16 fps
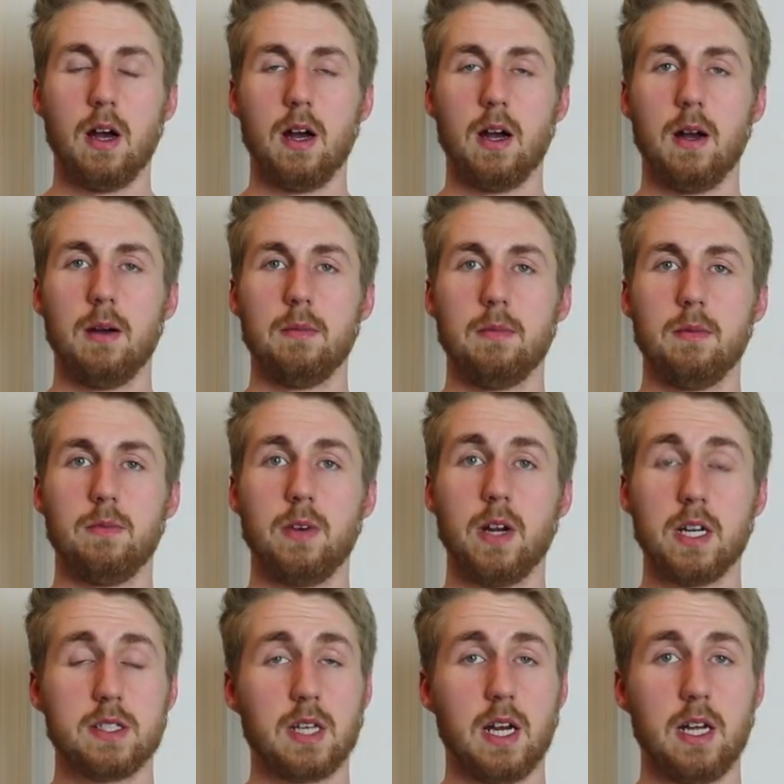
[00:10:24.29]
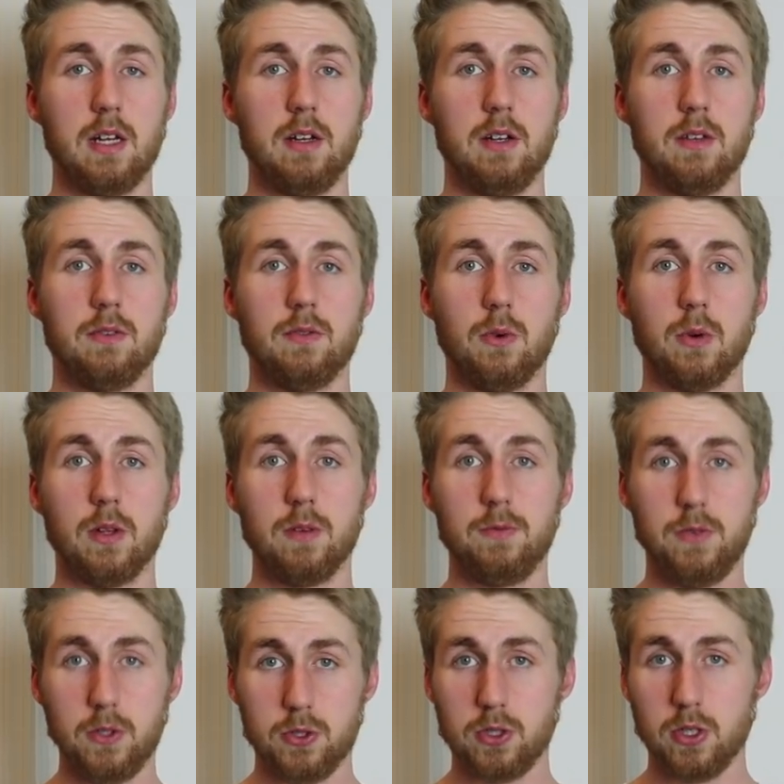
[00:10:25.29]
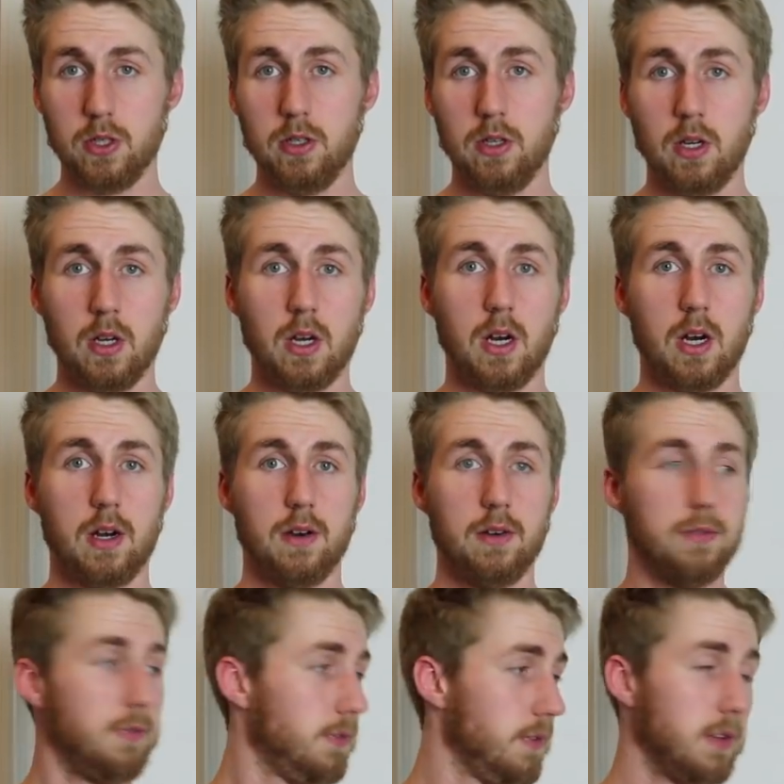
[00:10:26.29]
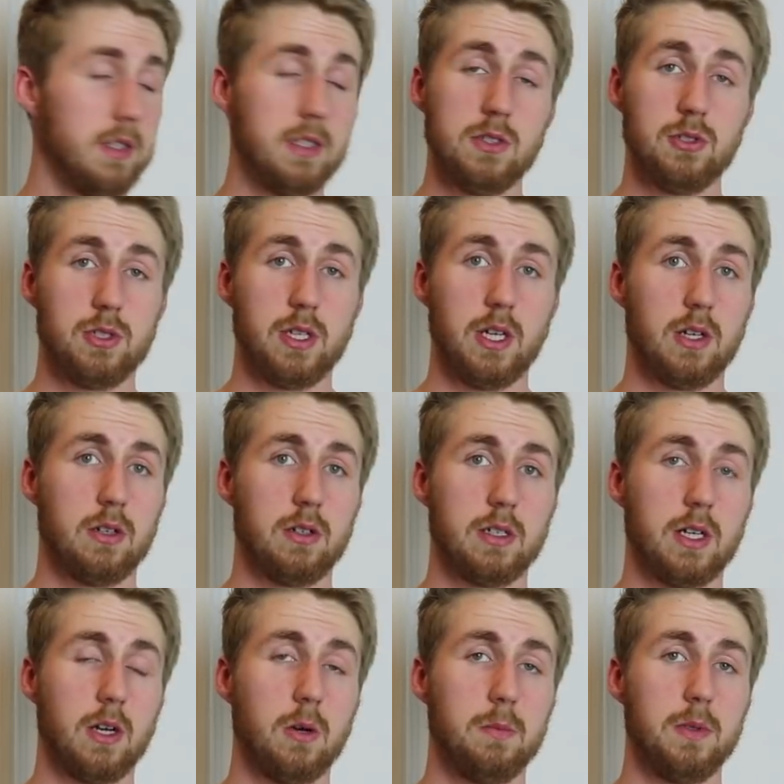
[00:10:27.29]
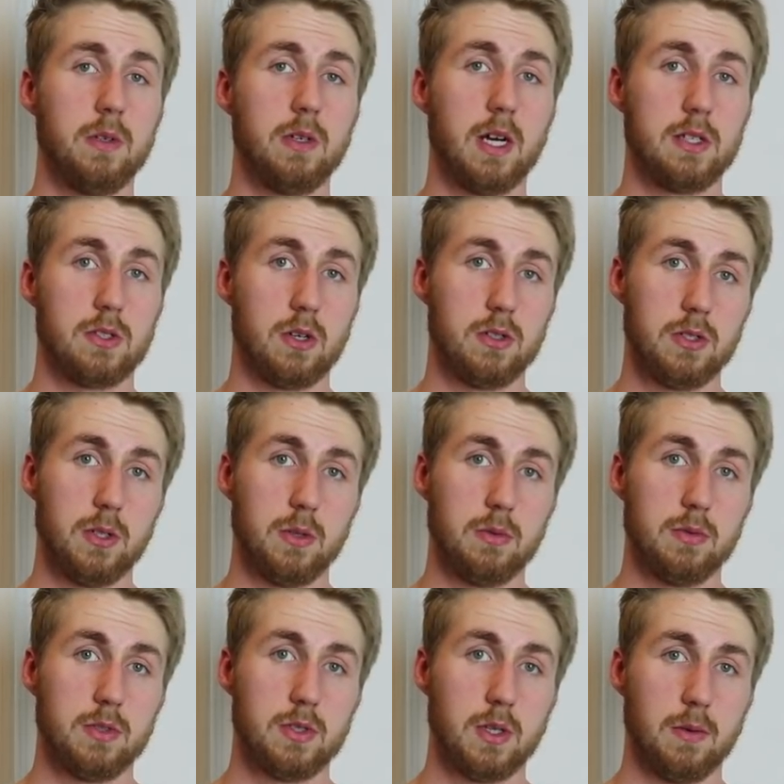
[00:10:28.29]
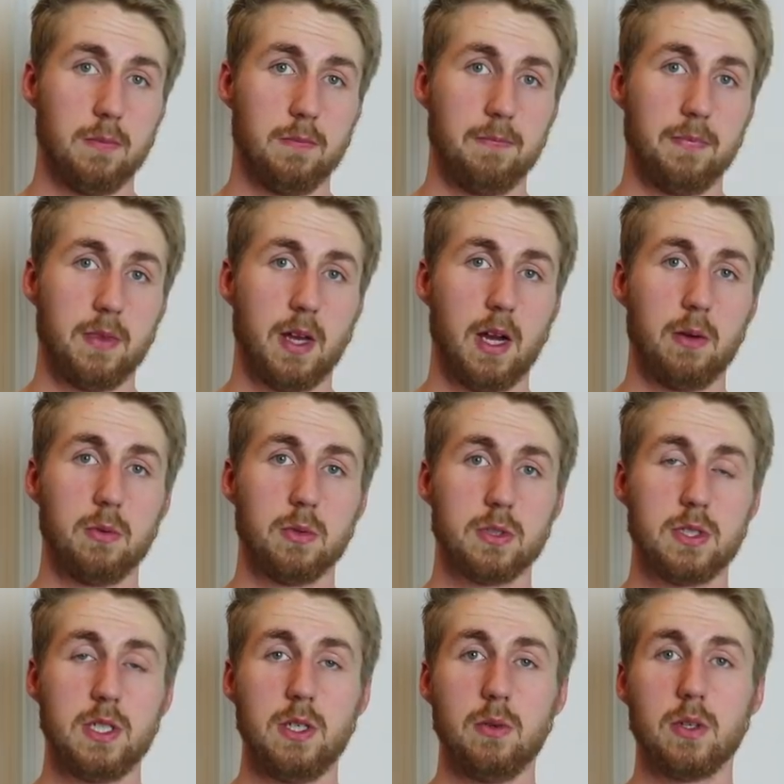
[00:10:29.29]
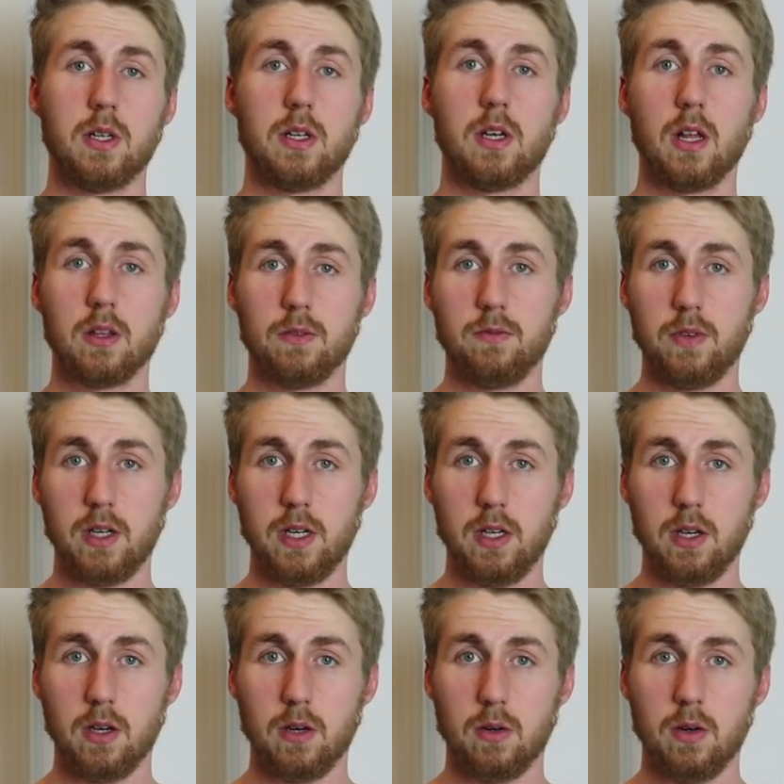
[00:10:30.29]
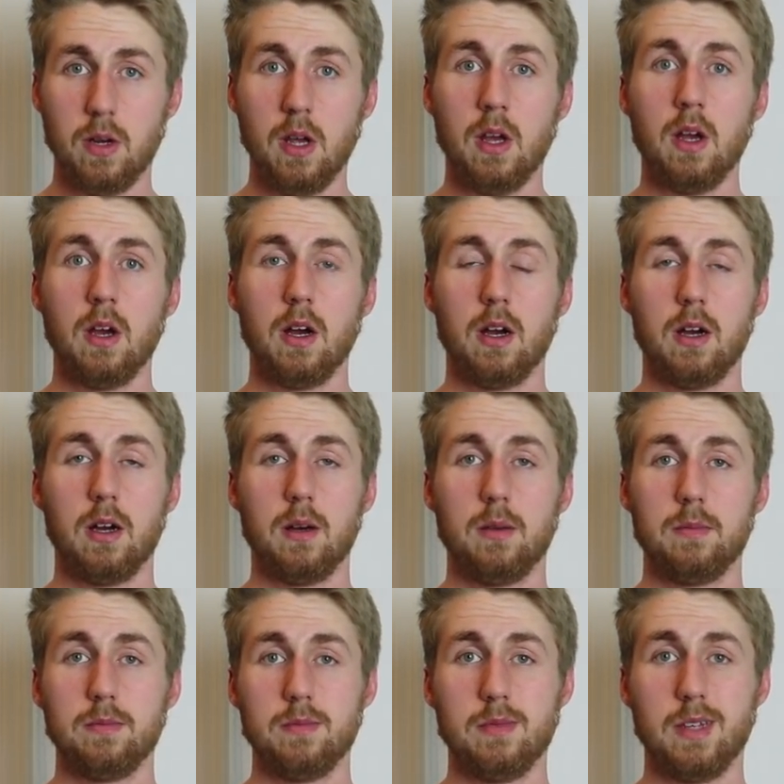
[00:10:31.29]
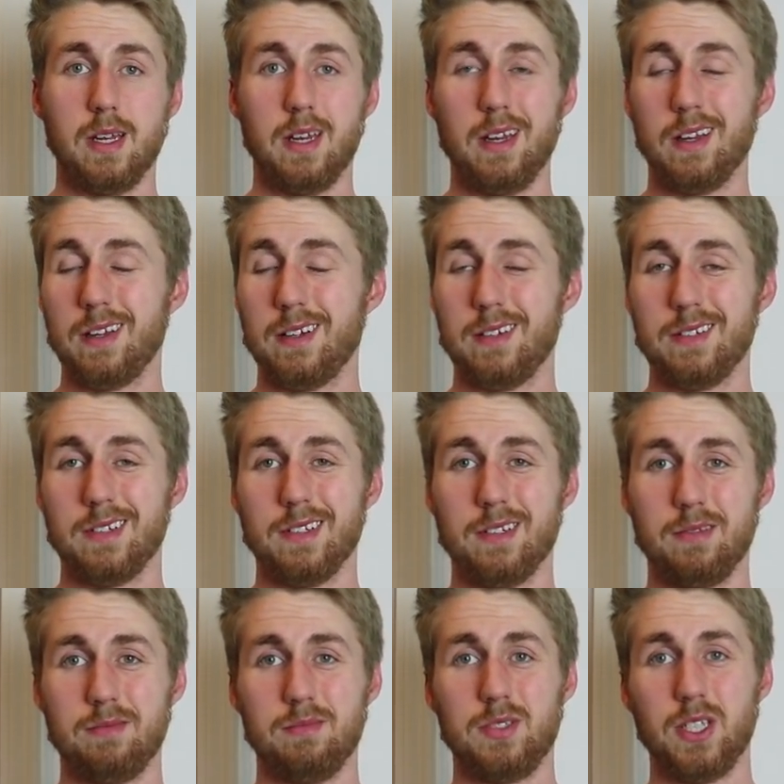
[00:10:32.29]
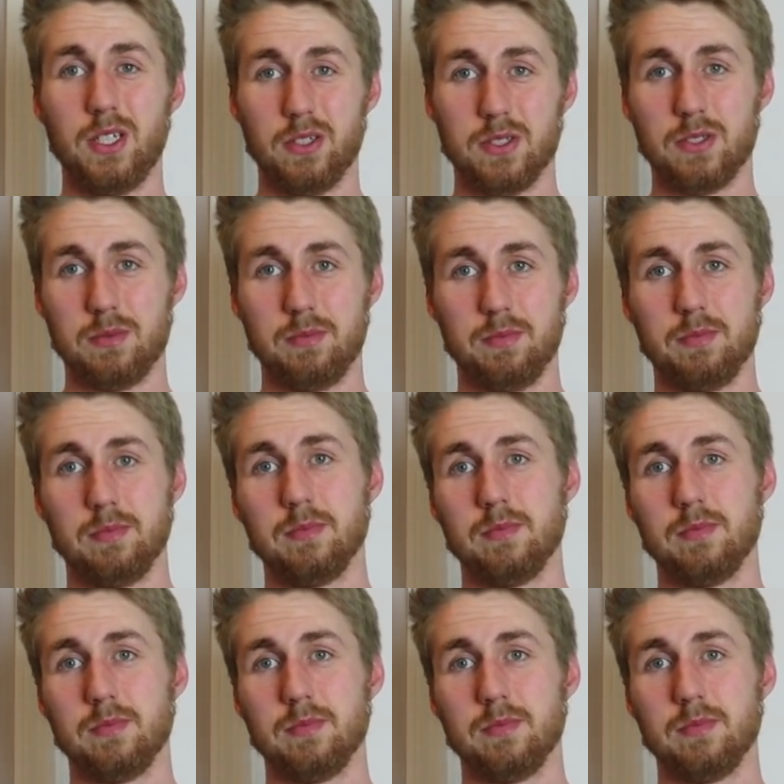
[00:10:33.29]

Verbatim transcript: Um, very excited for the future of this channel and I hope you guys are too. So I will see you in another video um, and cheers.